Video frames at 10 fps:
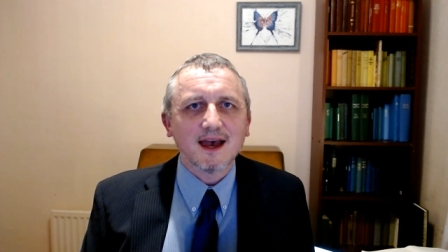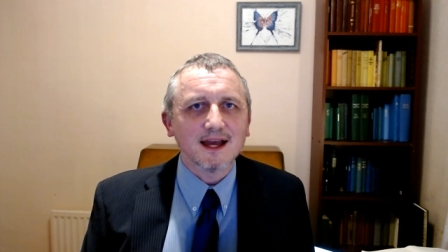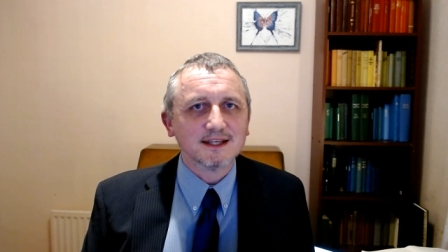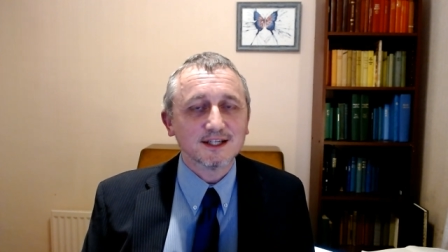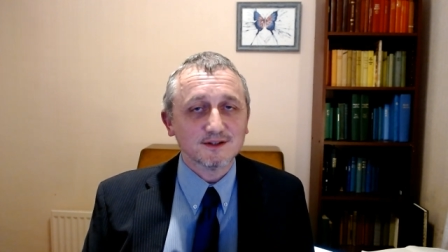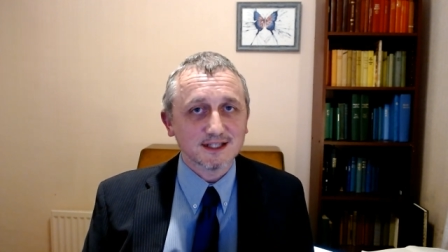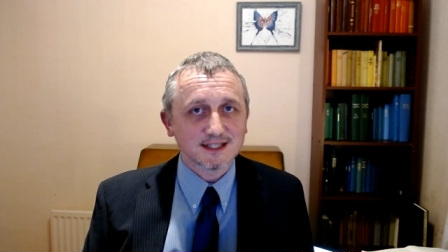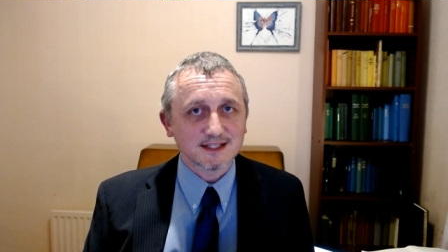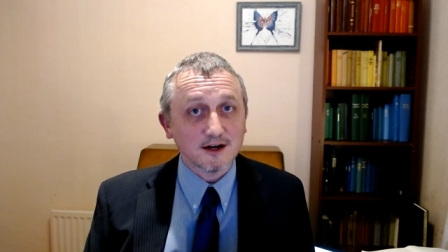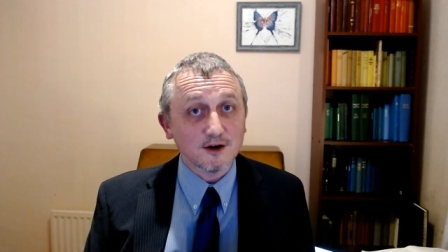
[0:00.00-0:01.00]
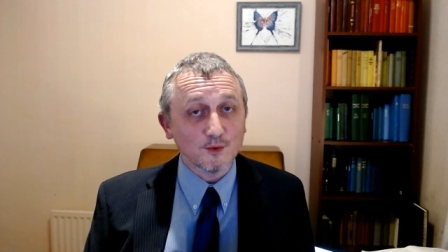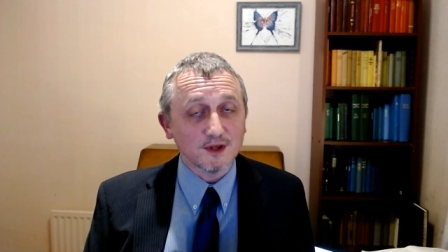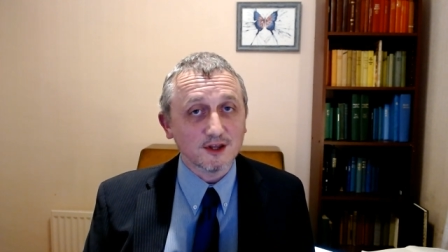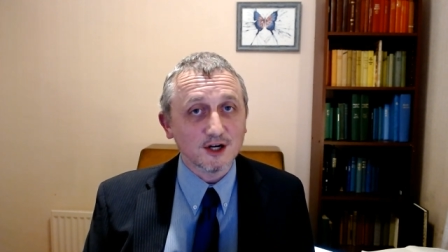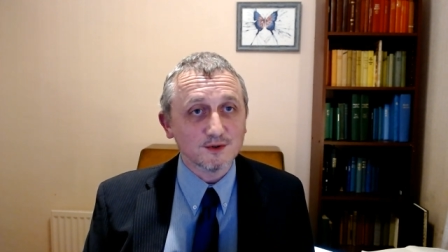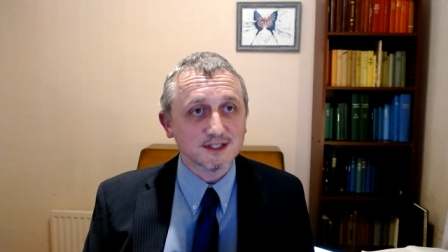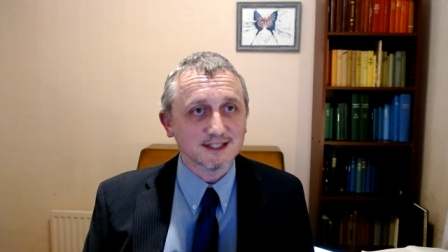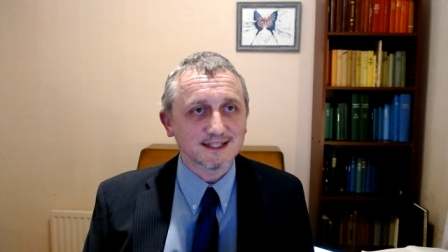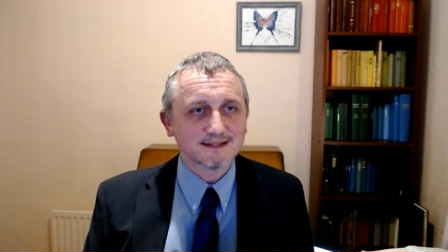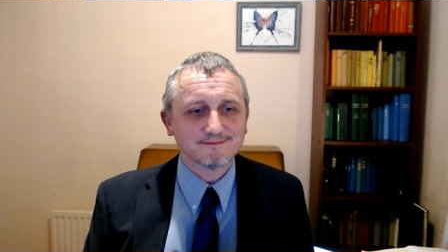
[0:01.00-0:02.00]
And so to start with, I was
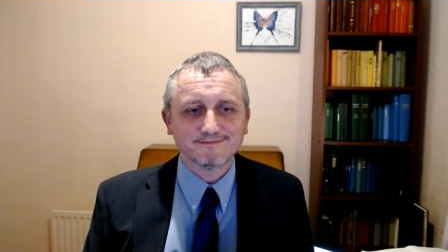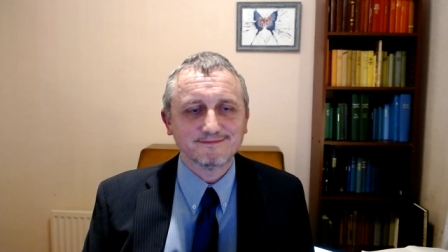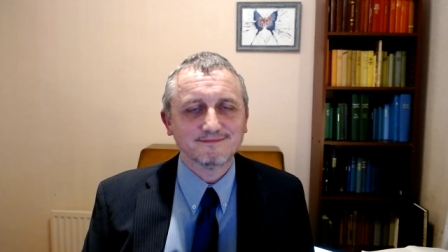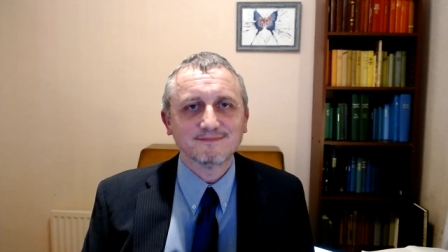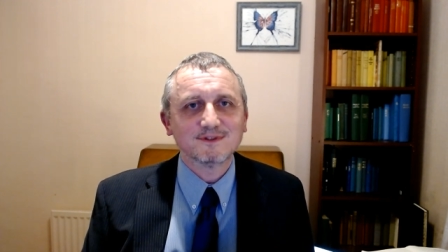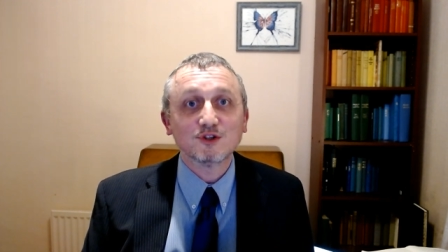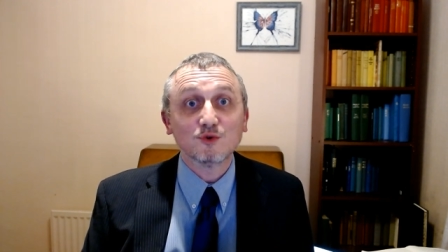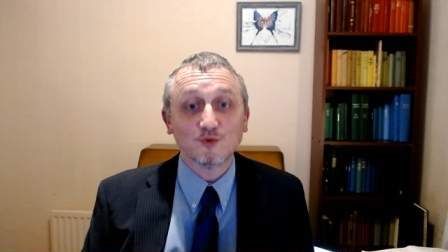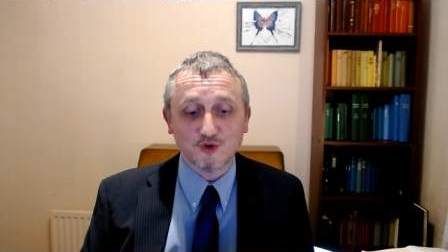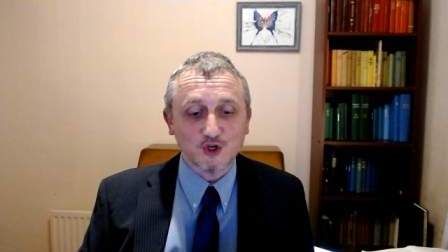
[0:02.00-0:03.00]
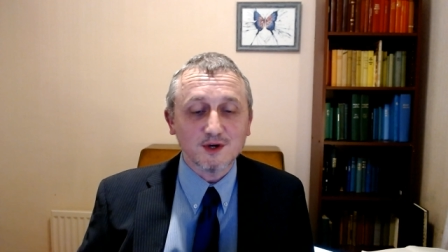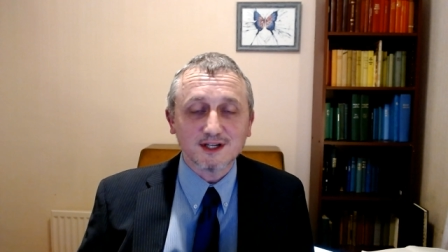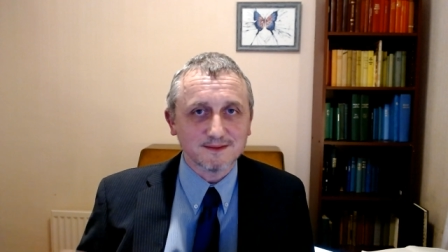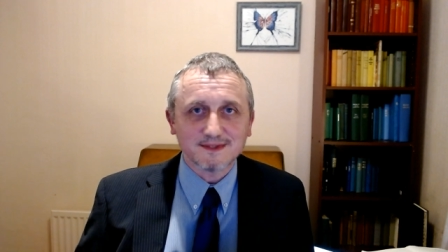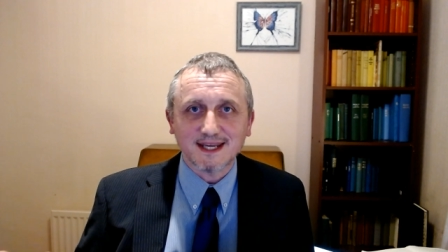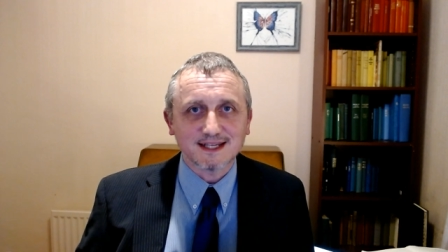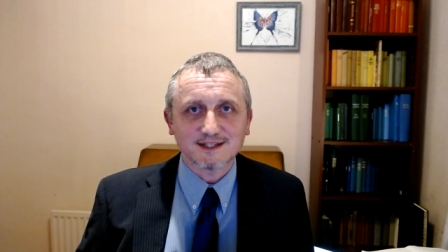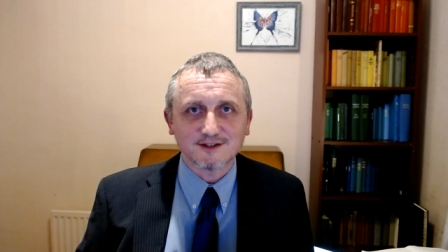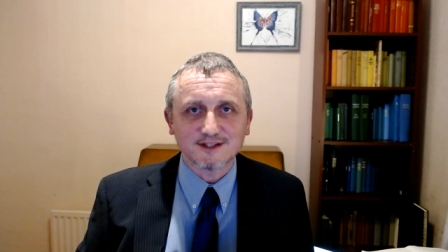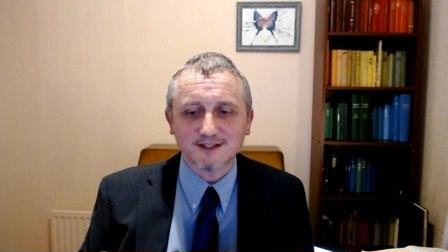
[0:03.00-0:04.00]
just doing some
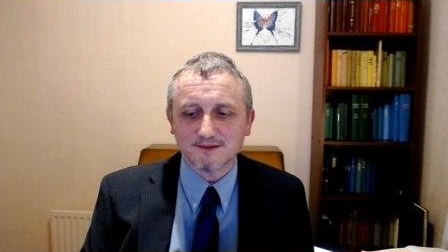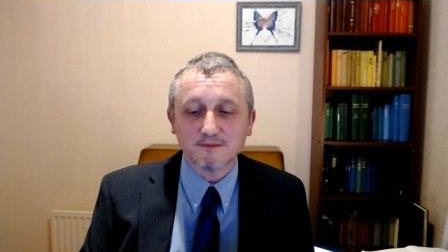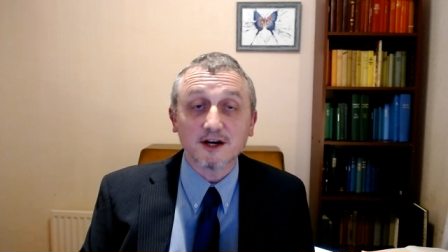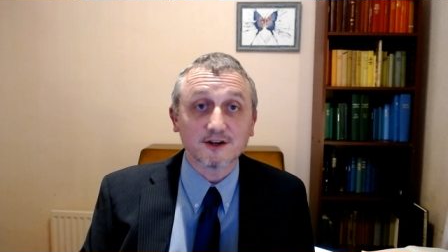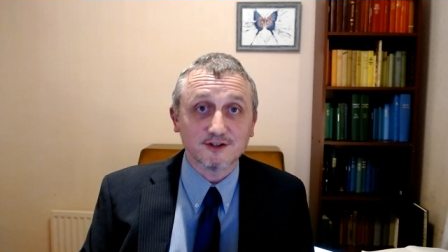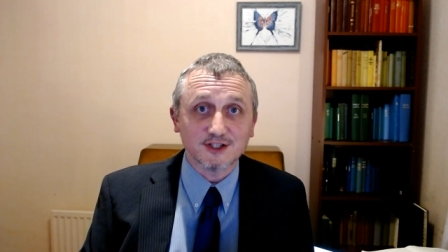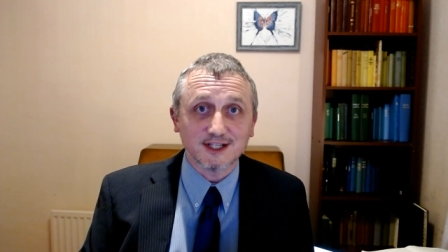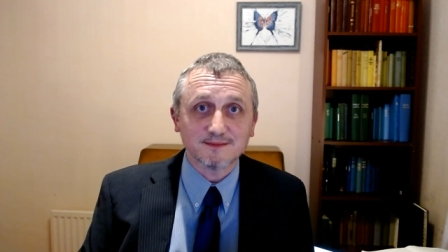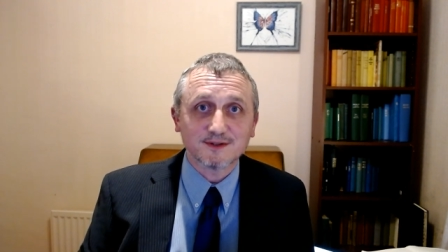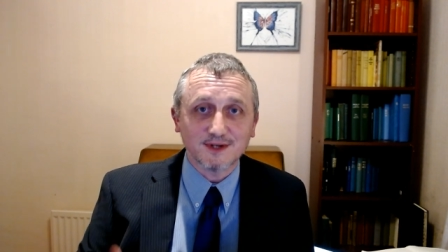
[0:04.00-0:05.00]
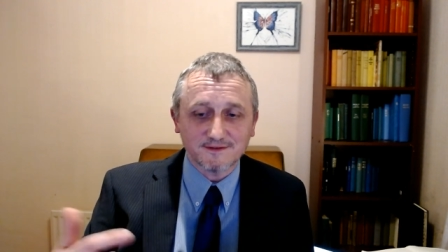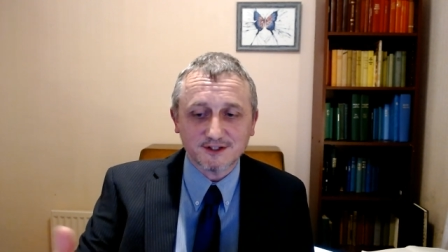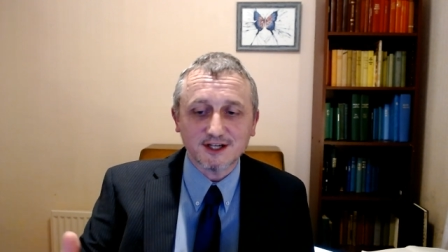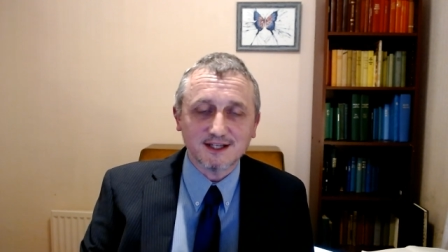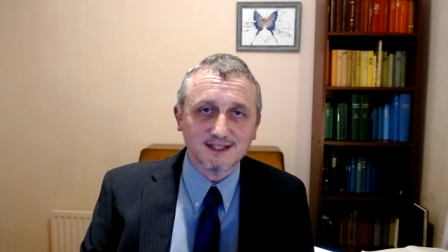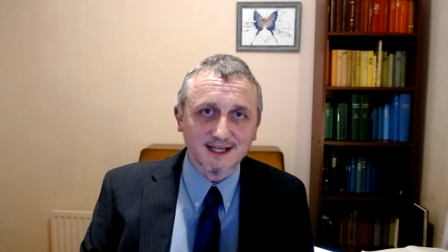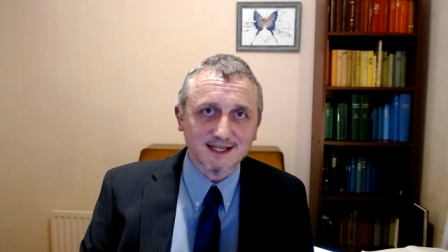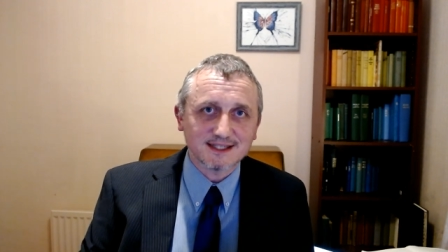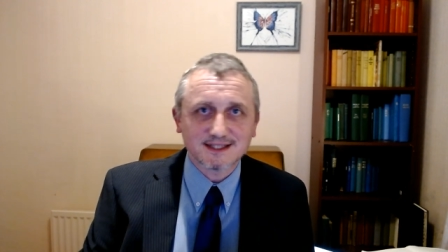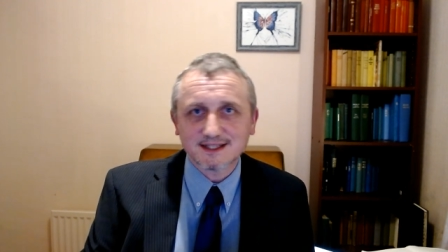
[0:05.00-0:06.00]
tests on some microchips. We have certain
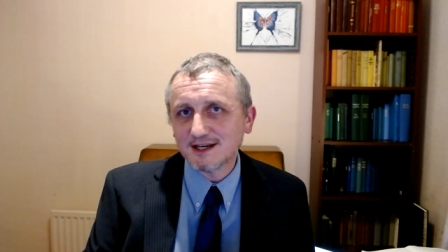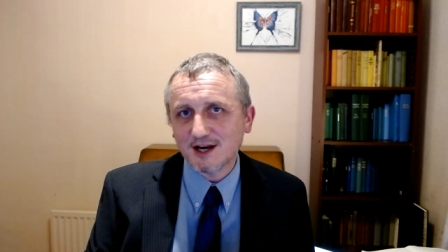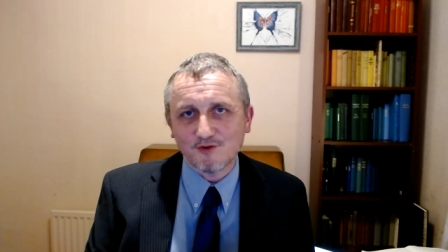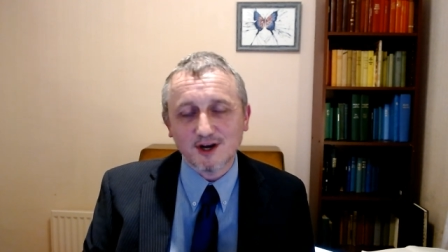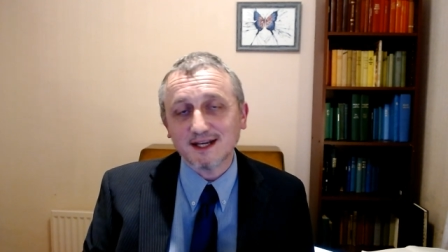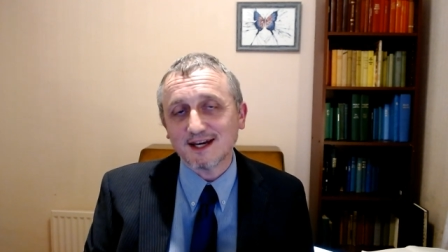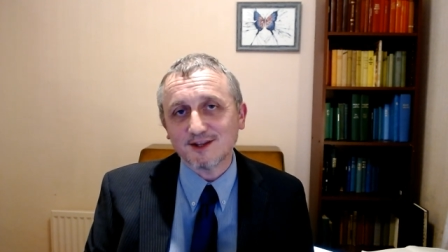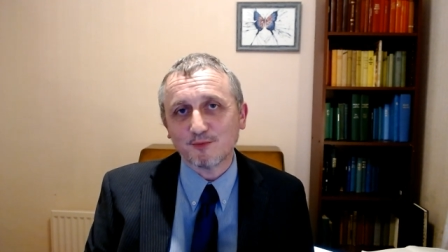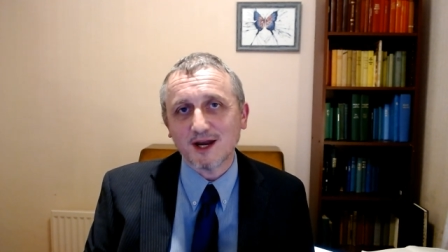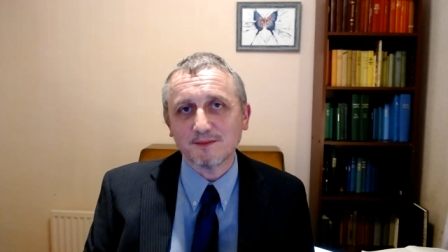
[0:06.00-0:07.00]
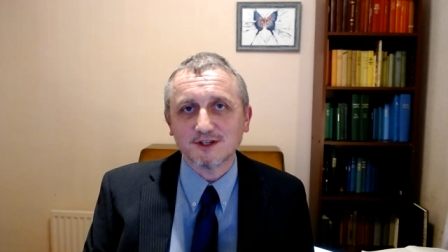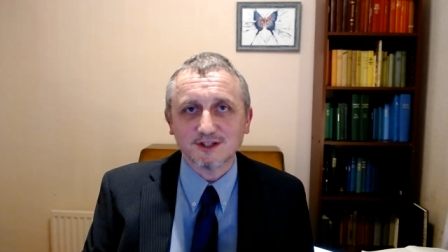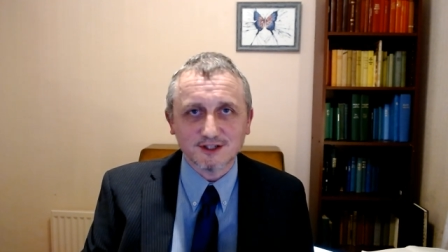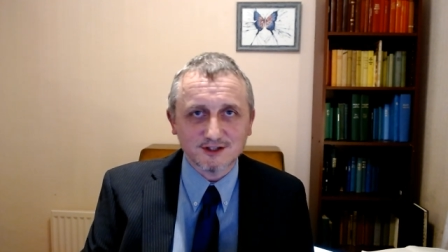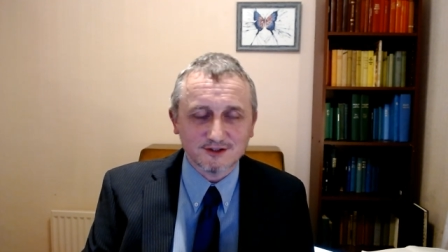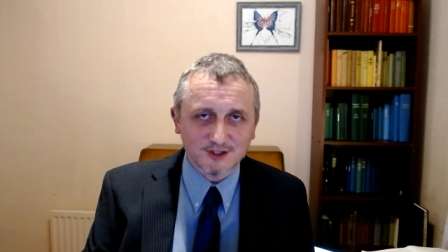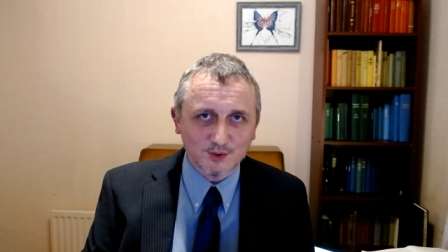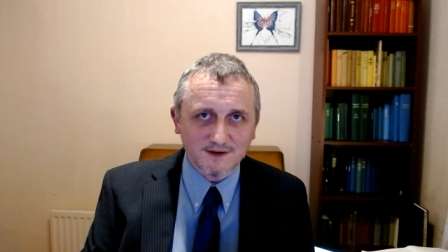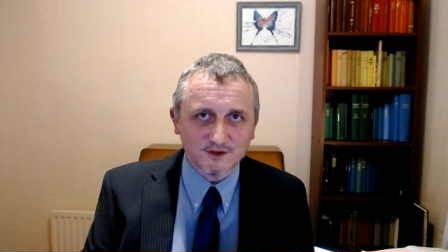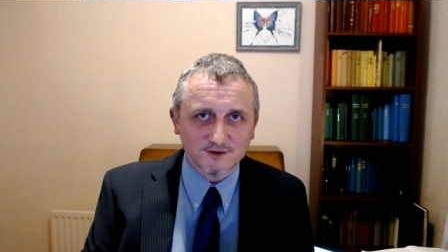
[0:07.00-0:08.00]
tests, write down the parameters, do whatever the